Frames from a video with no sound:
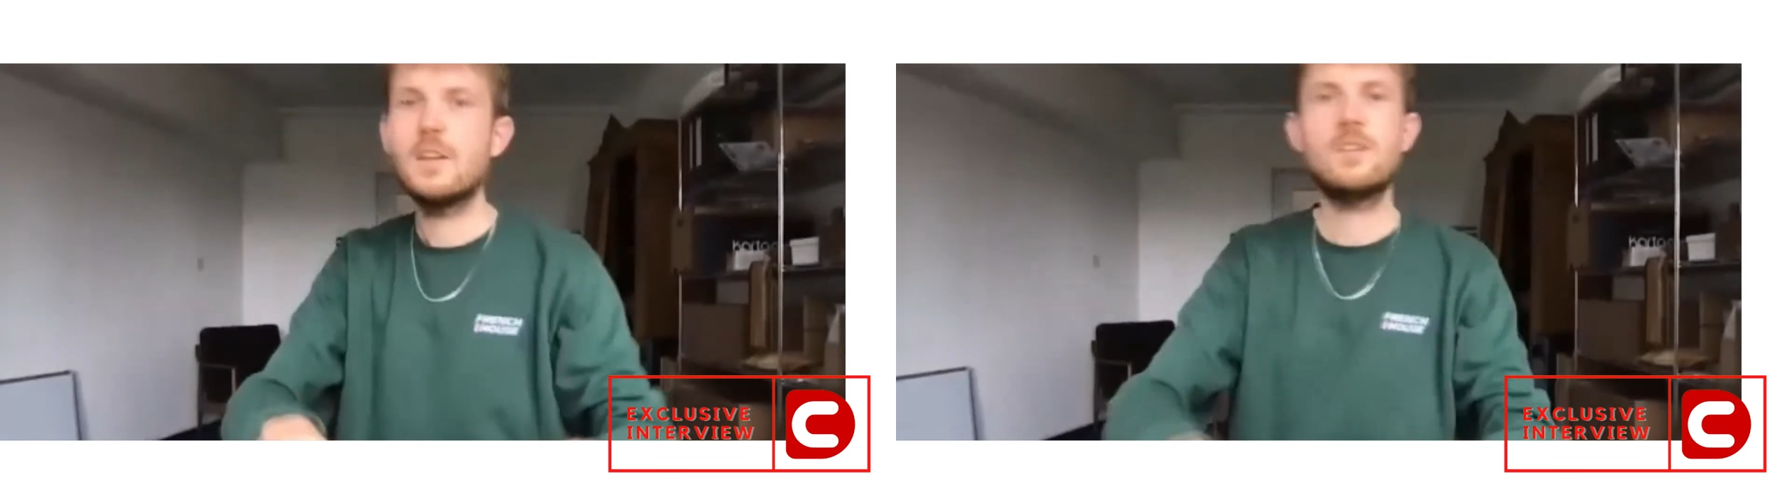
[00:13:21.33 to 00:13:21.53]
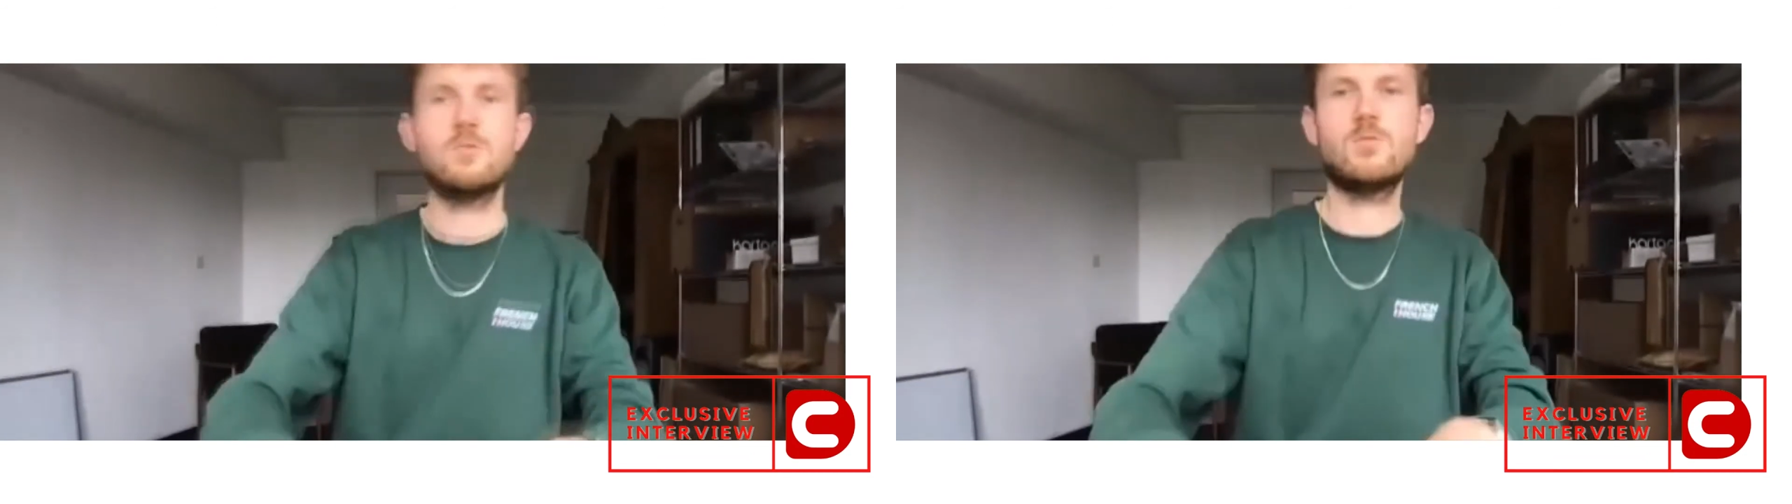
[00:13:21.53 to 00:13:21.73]

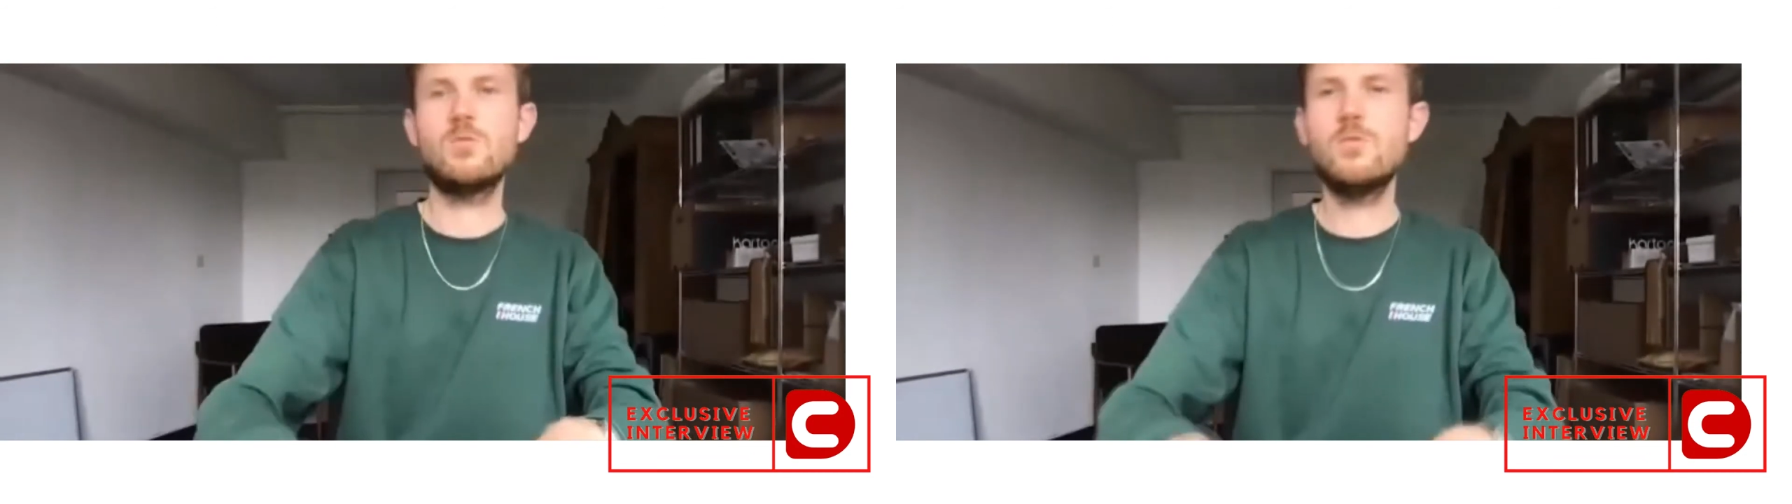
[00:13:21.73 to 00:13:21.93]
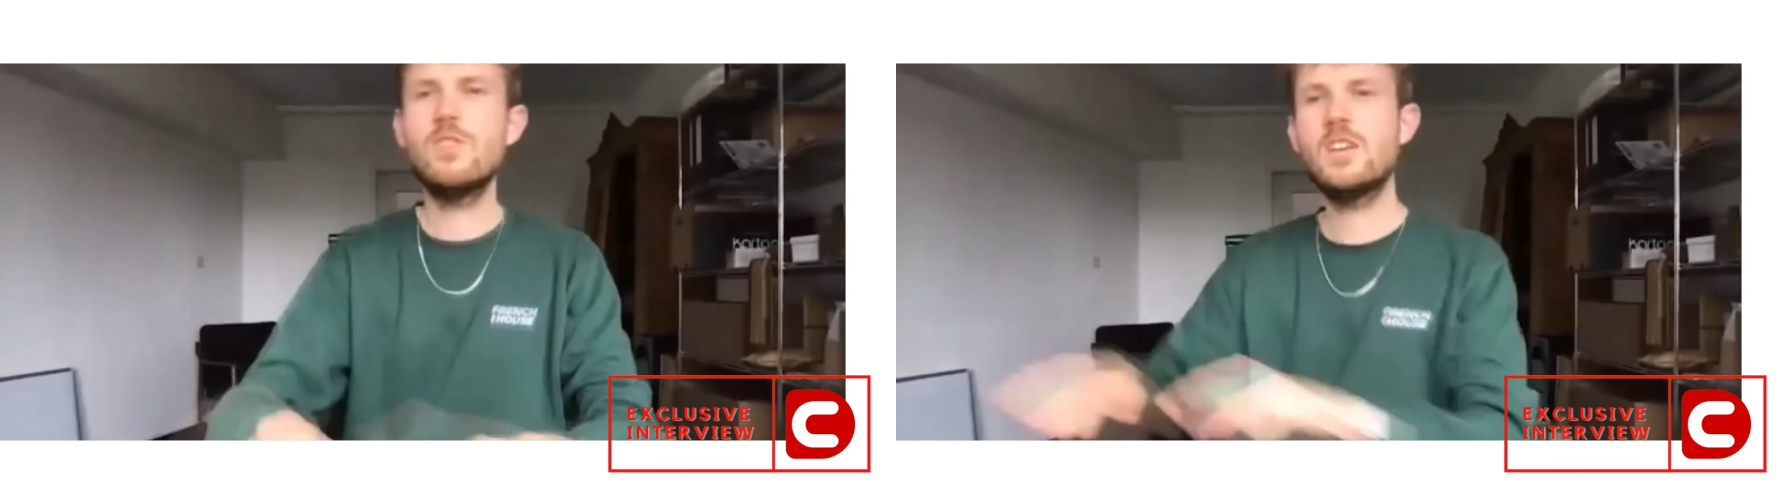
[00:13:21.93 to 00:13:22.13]
like
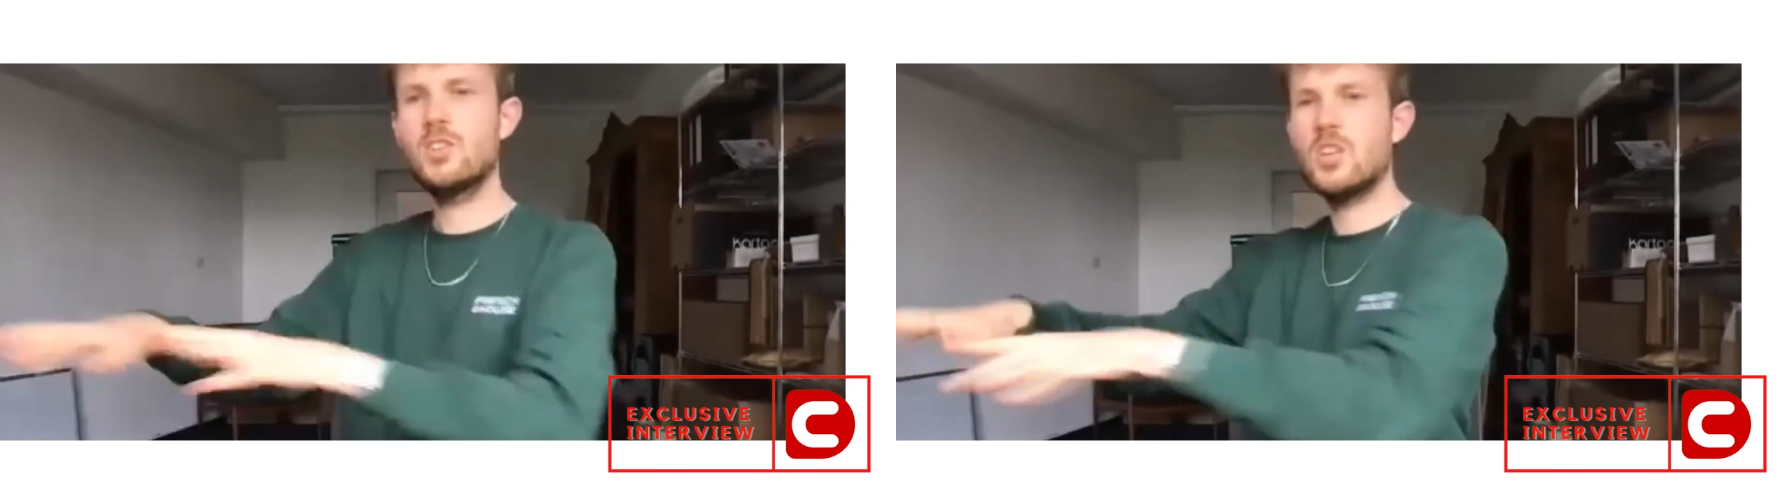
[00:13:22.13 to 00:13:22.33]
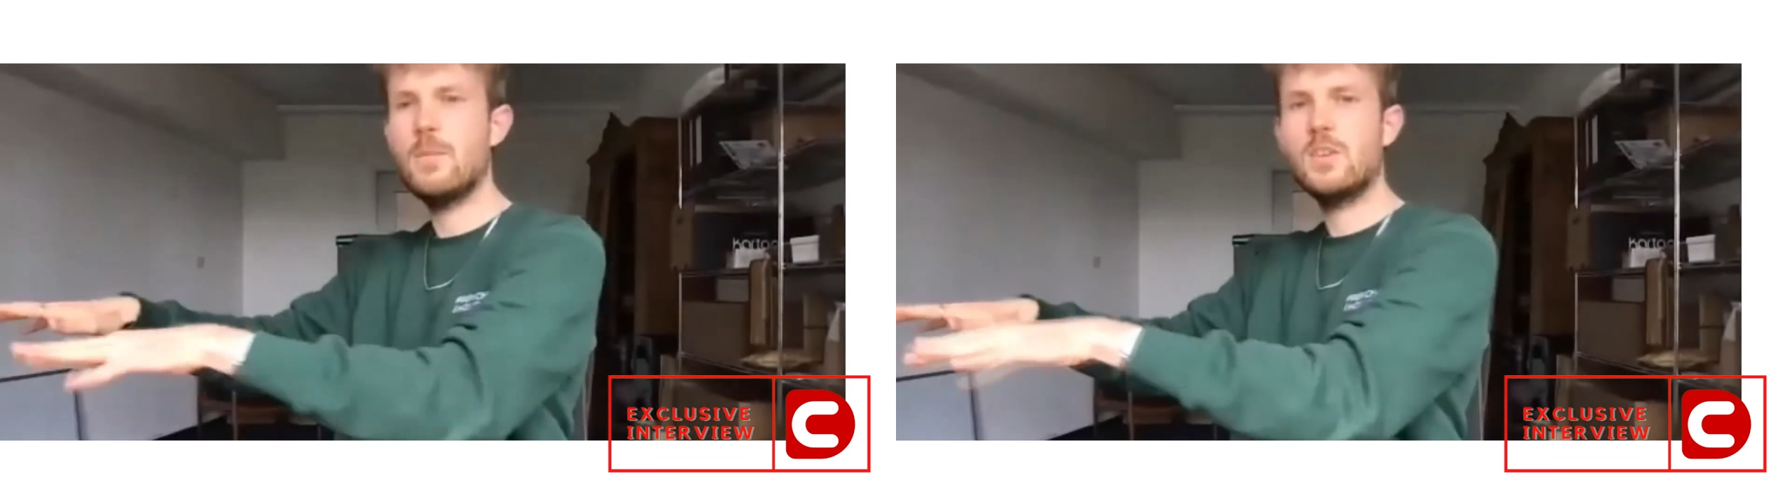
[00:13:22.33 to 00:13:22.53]
grooving and
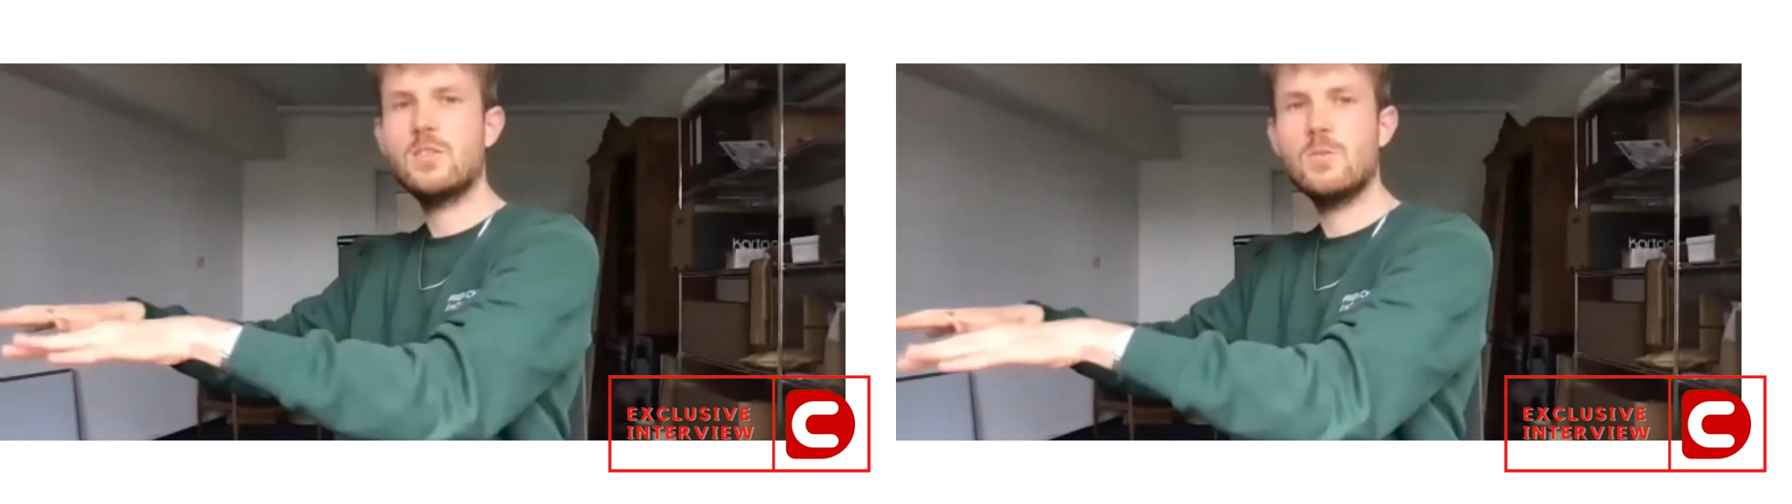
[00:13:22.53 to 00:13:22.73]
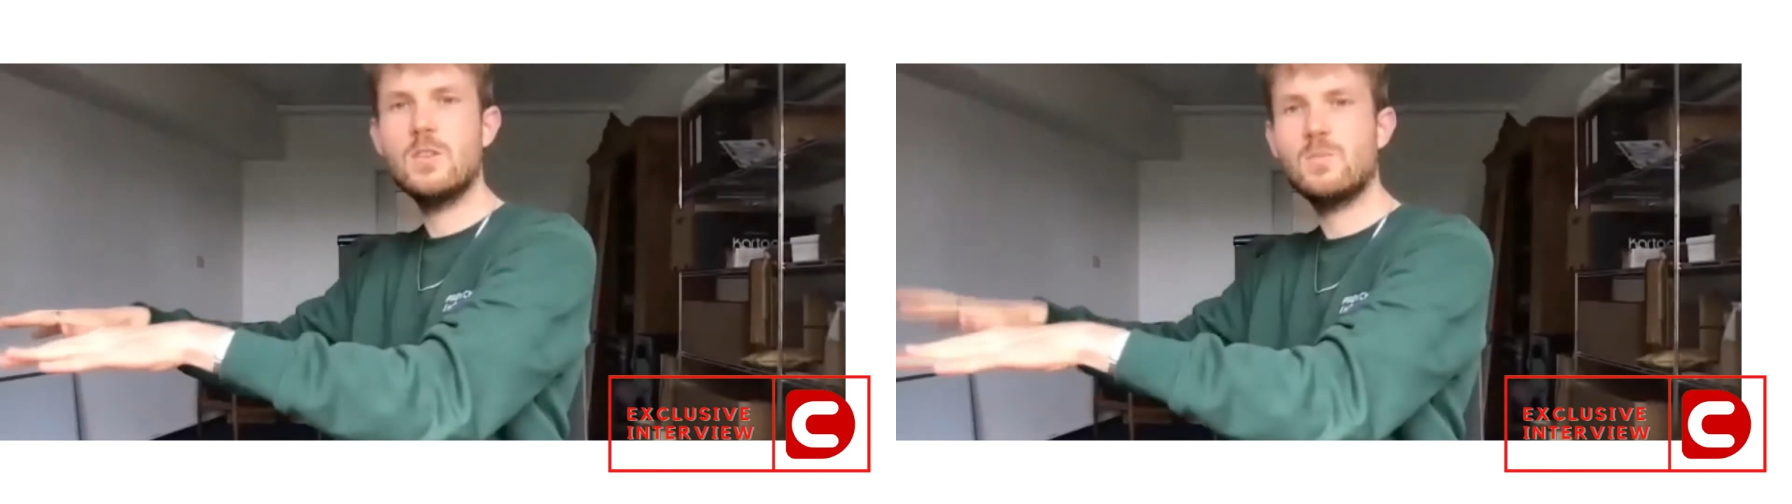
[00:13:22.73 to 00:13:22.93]
jamming
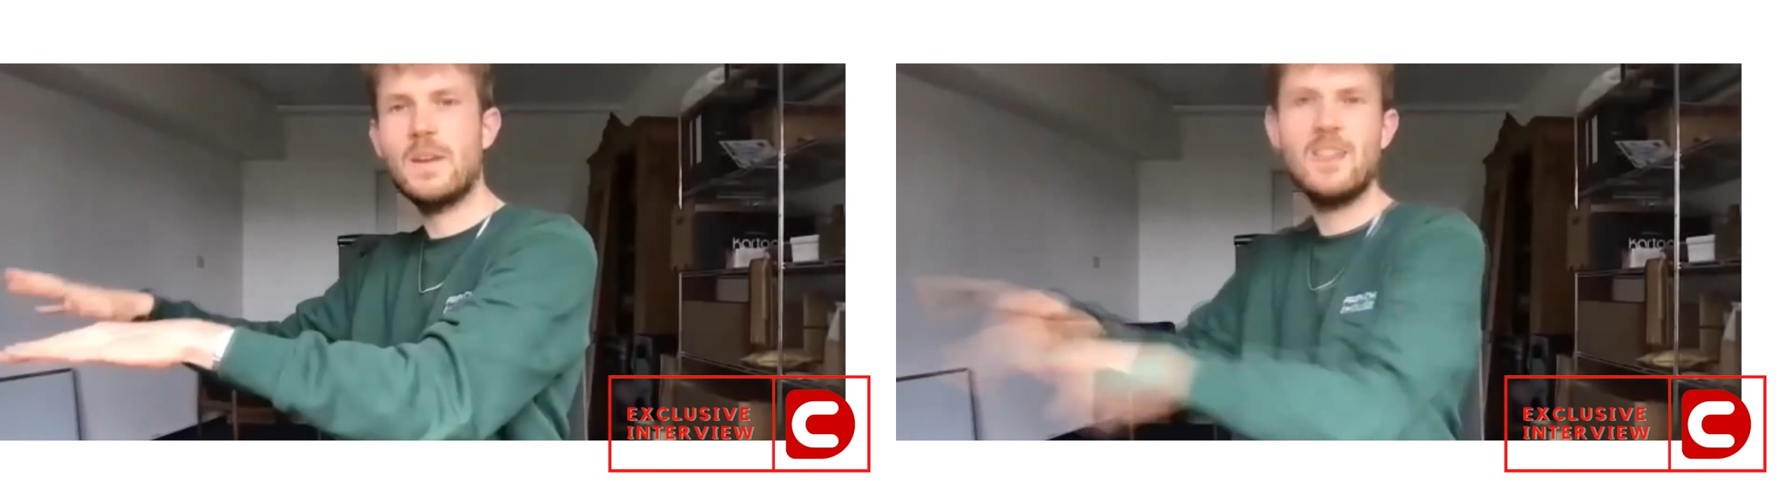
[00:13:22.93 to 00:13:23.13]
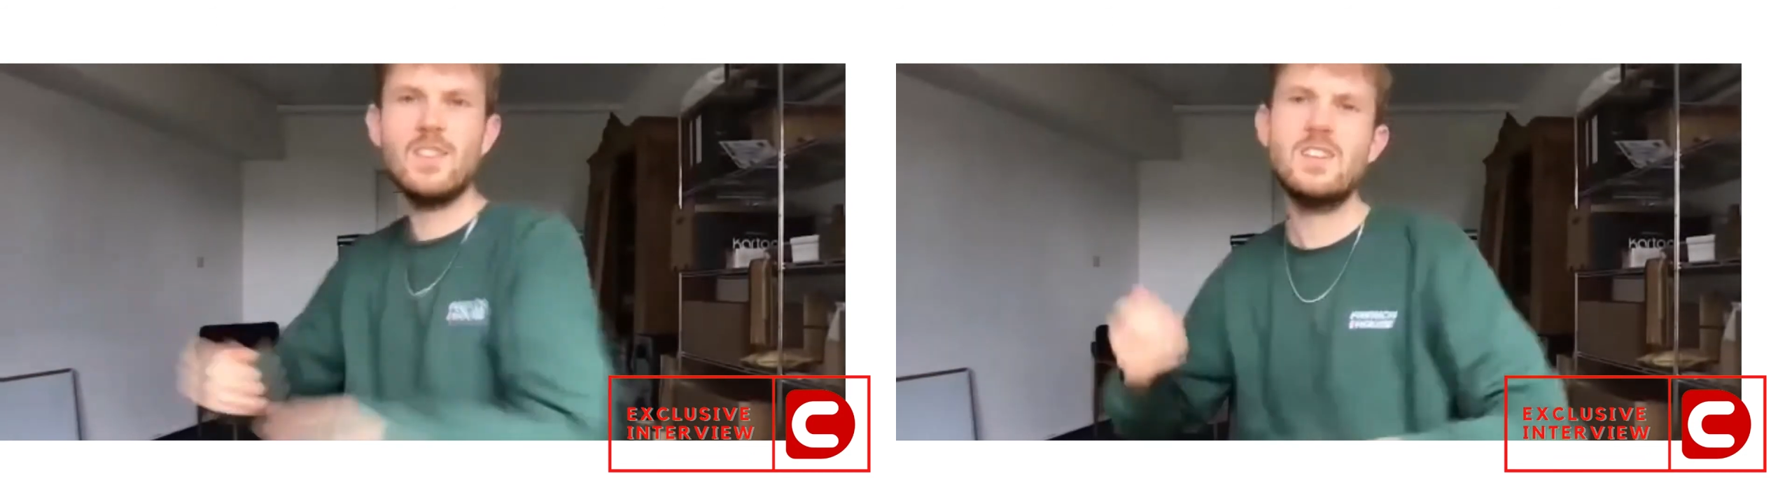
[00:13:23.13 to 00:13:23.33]
to it,
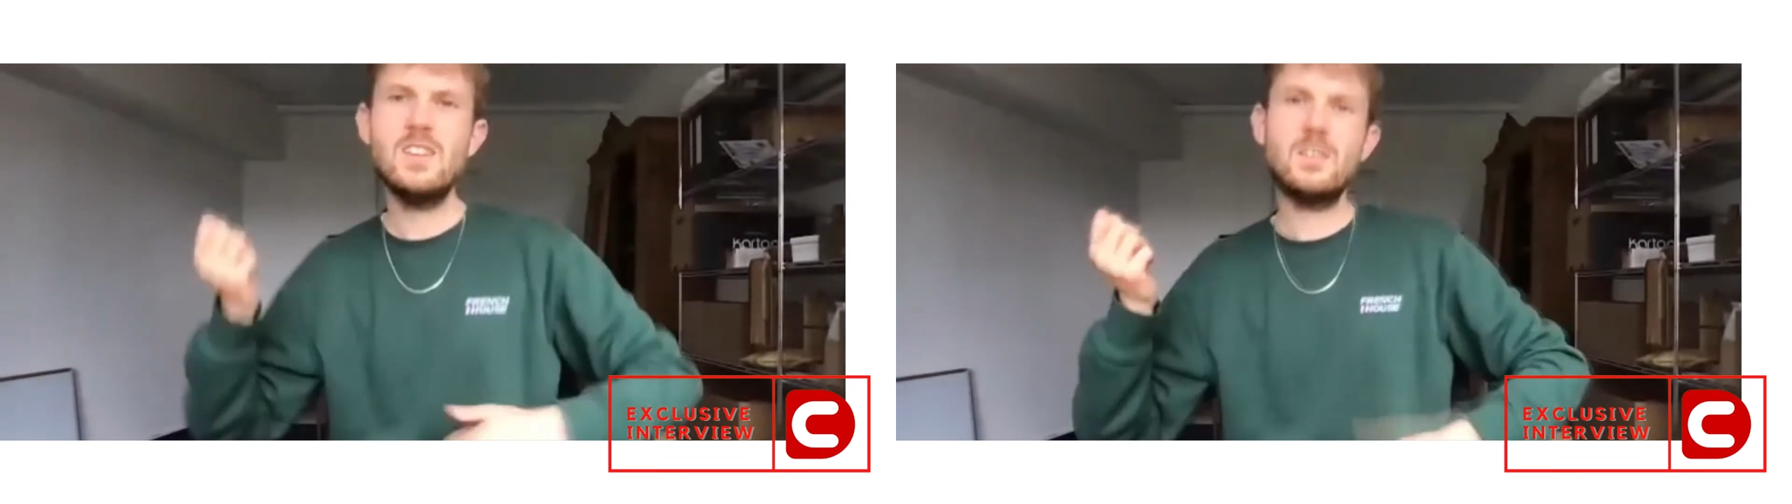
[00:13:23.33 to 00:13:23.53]
playing the keys,